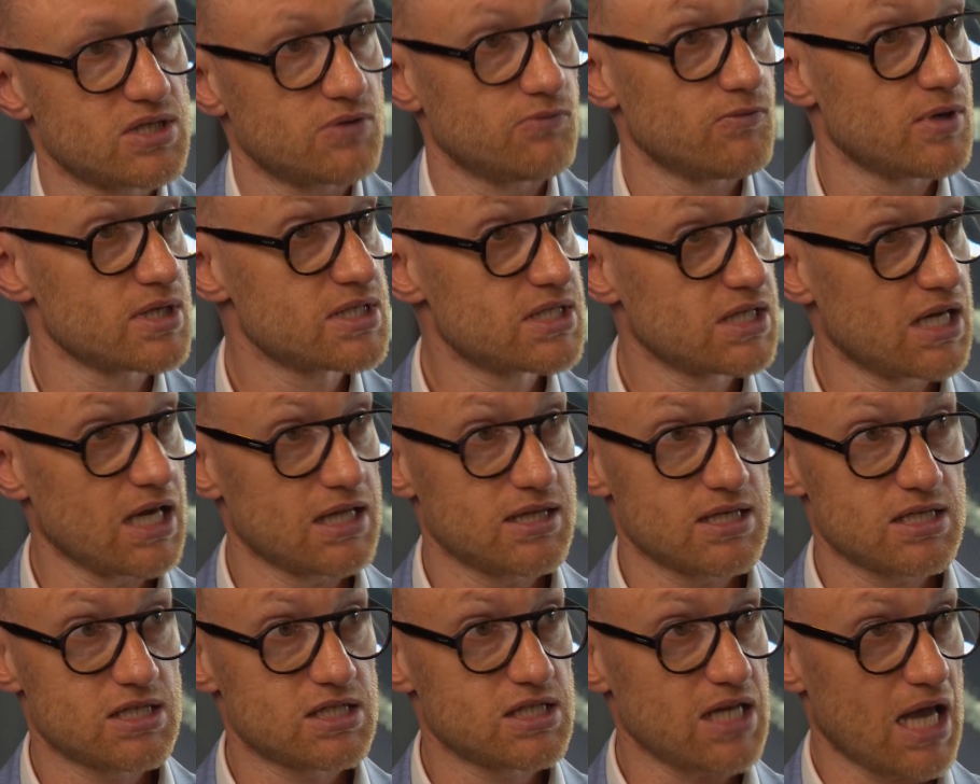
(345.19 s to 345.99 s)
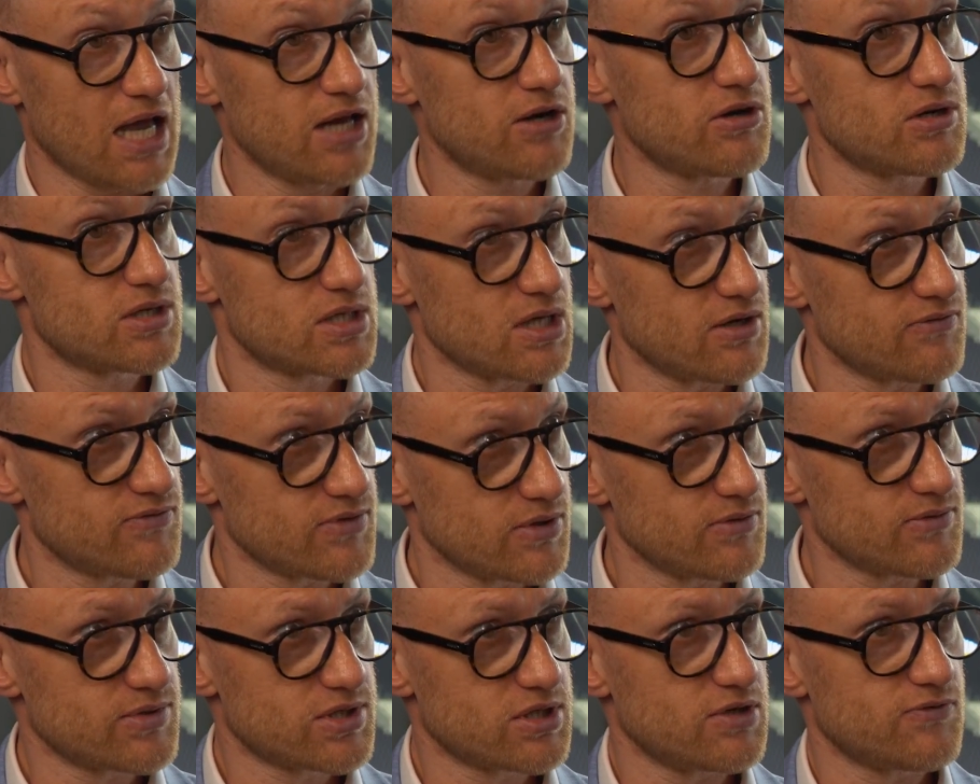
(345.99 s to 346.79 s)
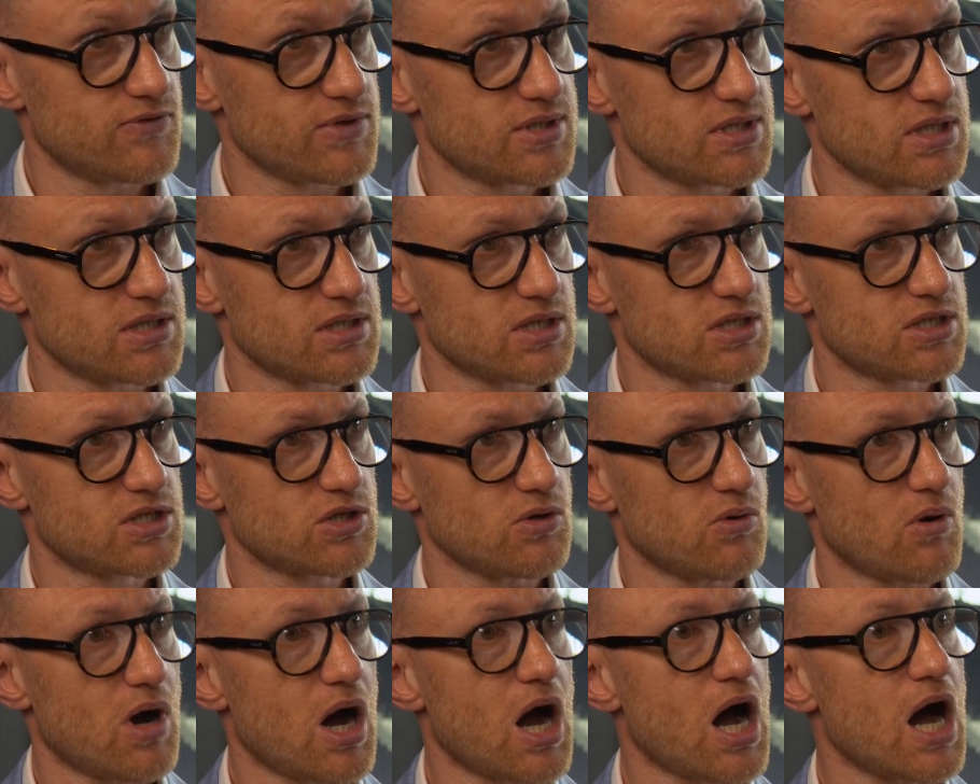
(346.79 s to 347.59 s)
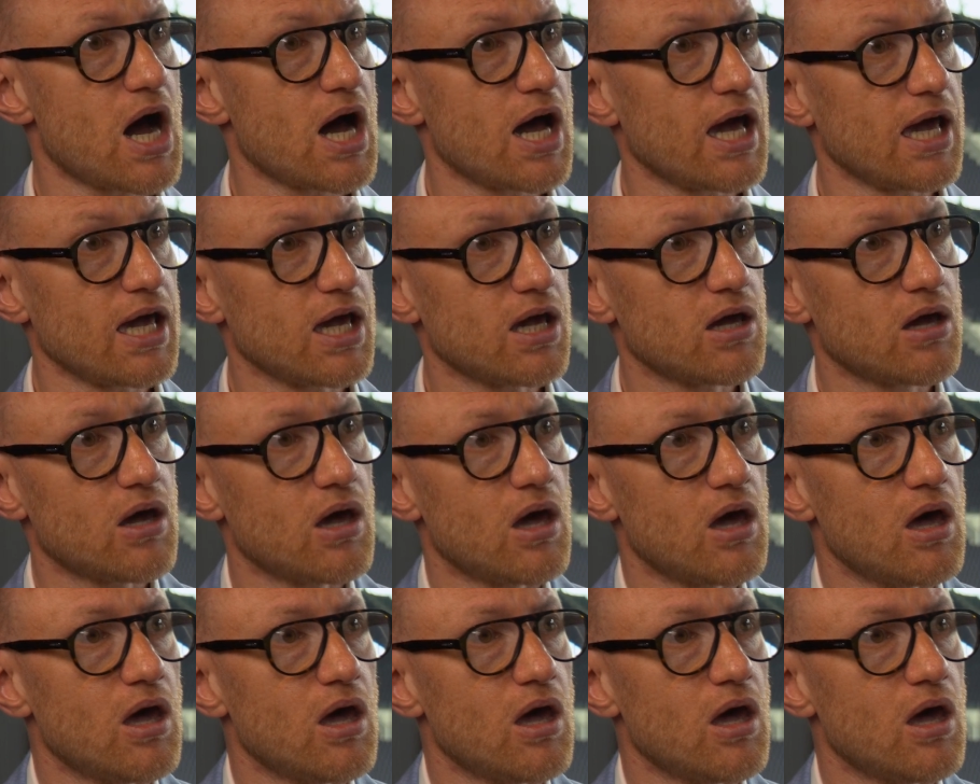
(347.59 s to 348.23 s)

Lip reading: And once again, the standards of those services is so high.